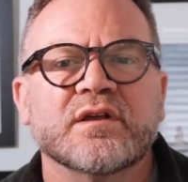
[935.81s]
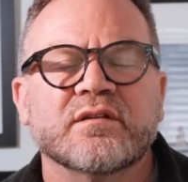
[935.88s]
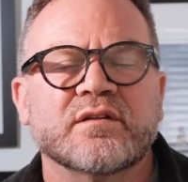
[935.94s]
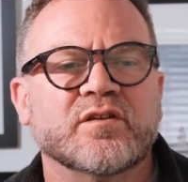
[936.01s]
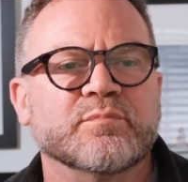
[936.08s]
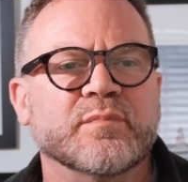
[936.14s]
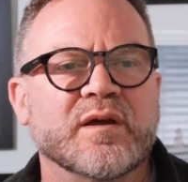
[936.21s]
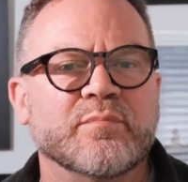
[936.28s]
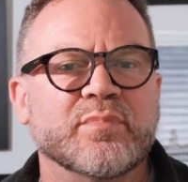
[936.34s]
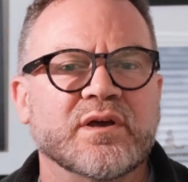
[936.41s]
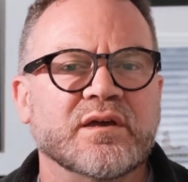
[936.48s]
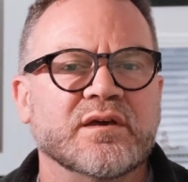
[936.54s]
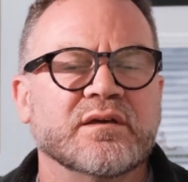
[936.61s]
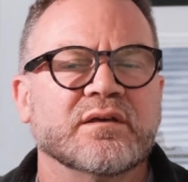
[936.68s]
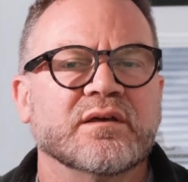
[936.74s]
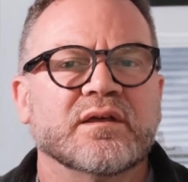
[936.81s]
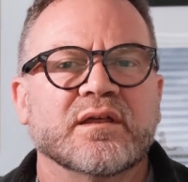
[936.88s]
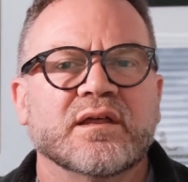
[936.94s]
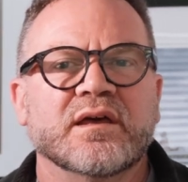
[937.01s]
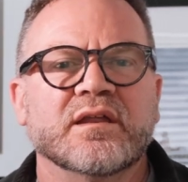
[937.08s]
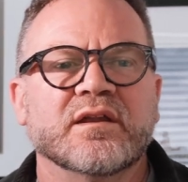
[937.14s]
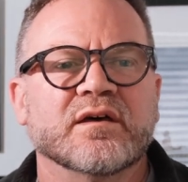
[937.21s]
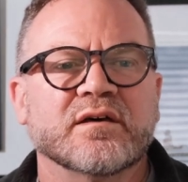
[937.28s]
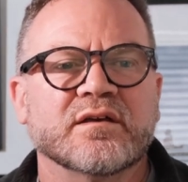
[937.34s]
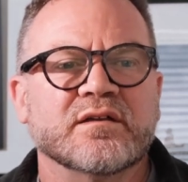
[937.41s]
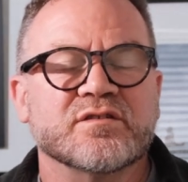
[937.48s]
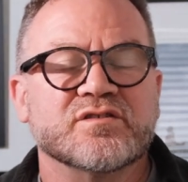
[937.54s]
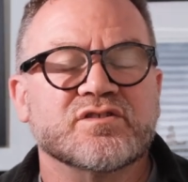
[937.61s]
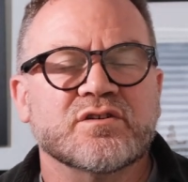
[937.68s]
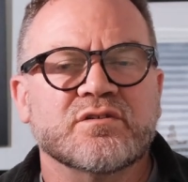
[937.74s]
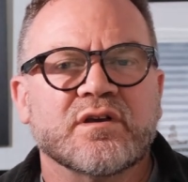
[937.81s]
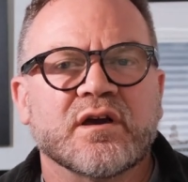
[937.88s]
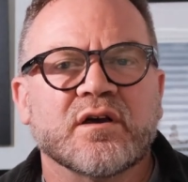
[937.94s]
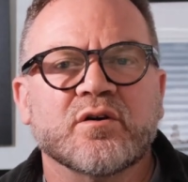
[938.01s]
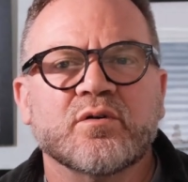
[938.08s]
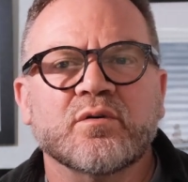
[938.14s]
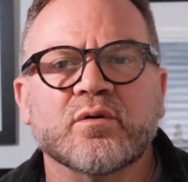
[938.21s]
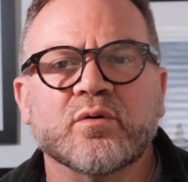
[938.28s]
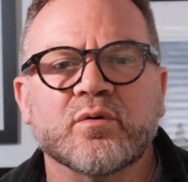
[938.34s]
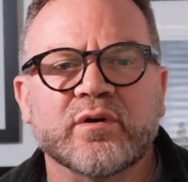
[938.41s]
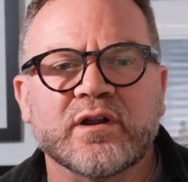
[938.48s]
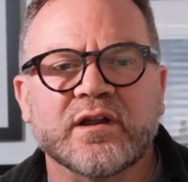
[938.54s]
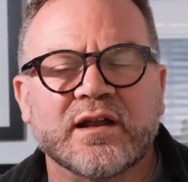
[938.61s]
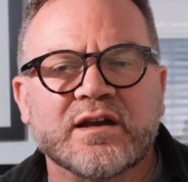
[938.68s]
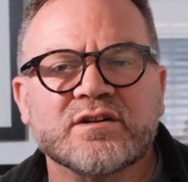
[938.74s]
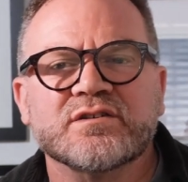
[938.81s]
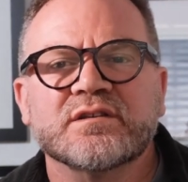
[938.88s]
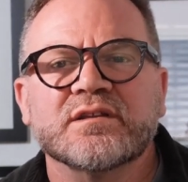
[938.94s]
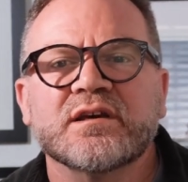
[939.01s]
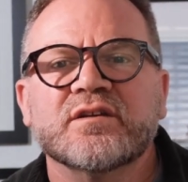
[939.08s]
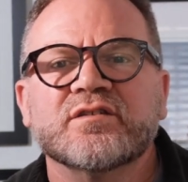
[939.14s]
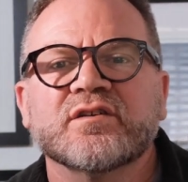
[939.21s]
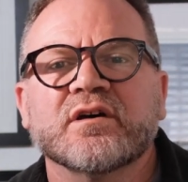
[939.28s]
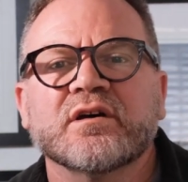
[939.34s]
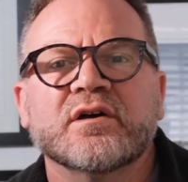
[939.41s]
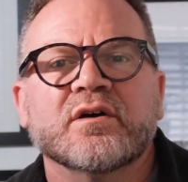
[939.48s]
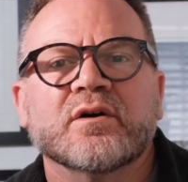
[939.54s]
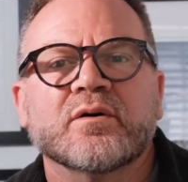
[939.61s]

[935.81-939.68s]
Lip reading: These may be in a studio or in a lecture theatre,